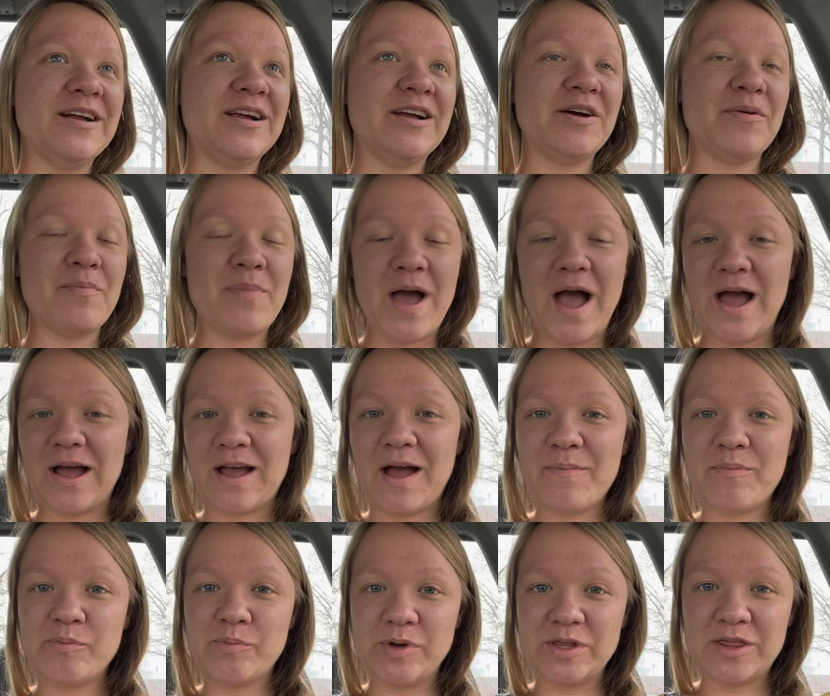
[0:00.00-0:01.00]
back up
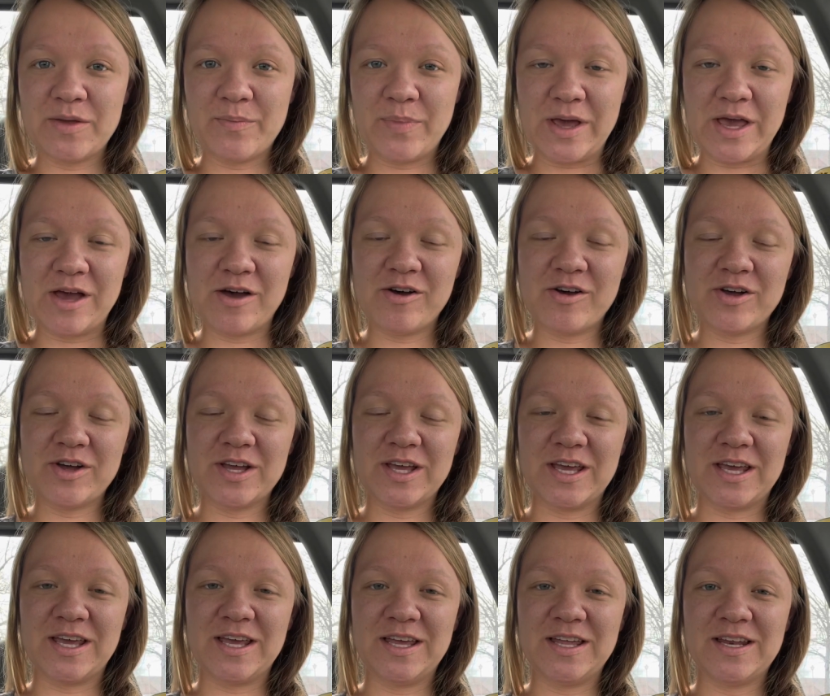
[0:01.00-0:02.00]
and put the bale
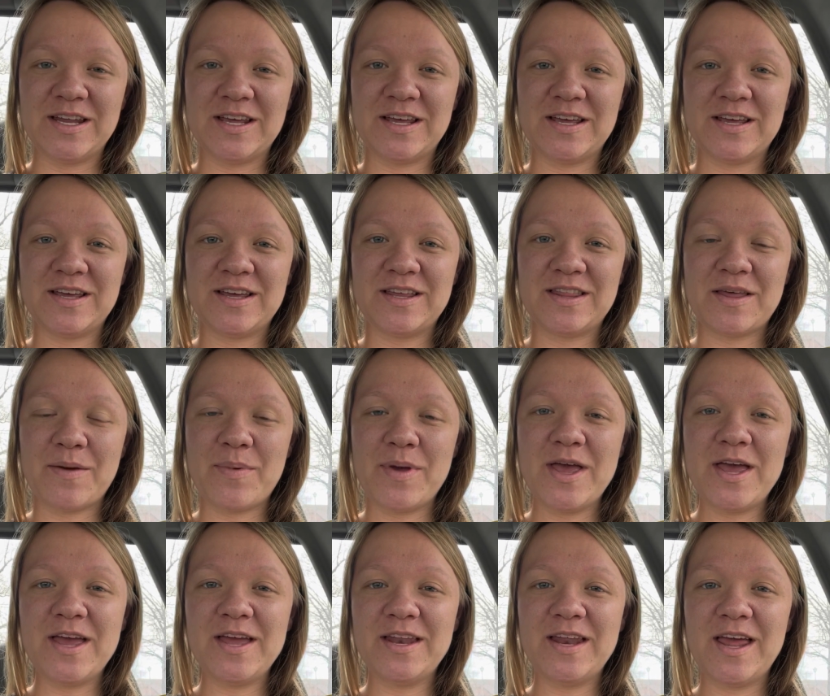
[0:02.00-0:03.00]
in the
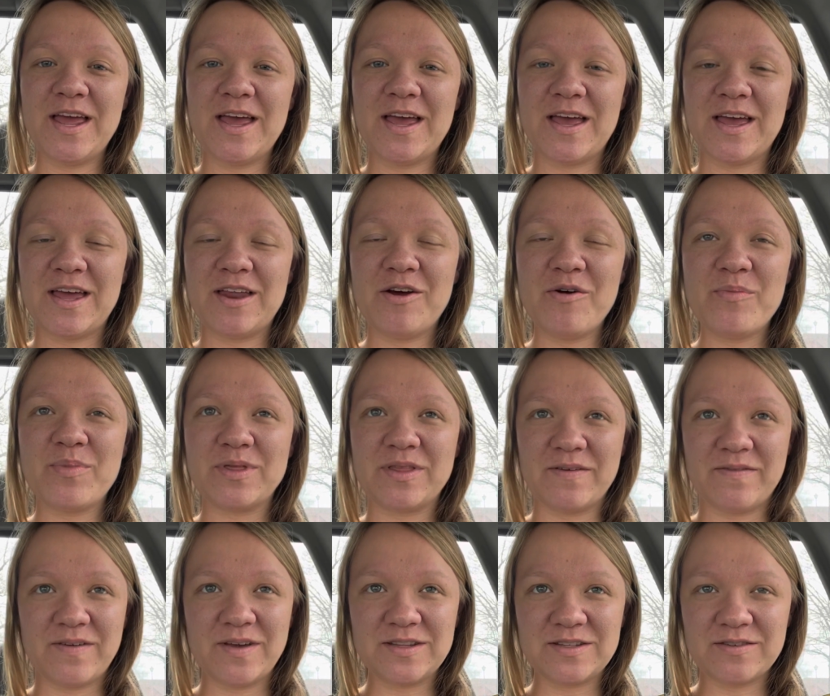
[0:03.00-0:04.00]
pen and open the
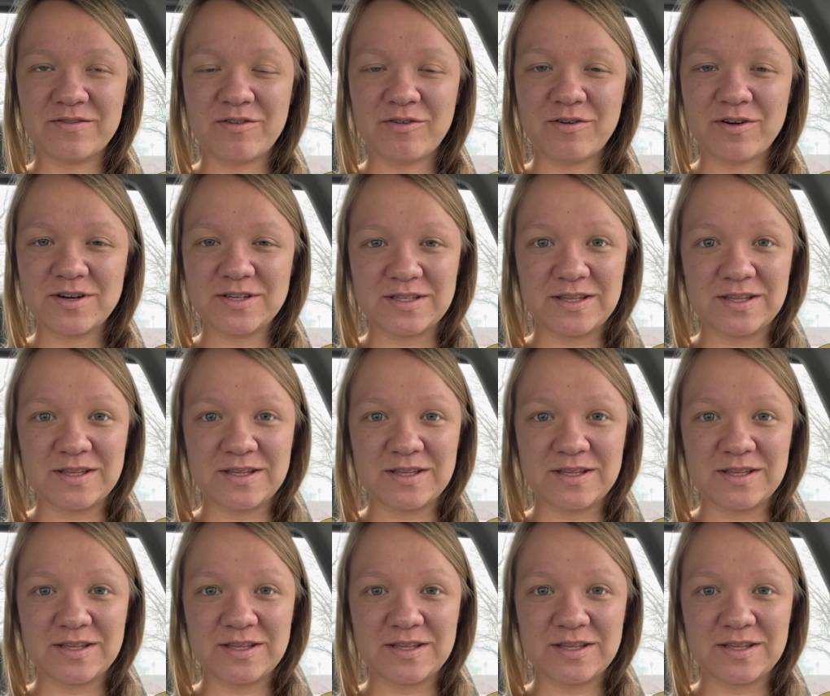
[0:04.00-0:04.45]
fence, of course.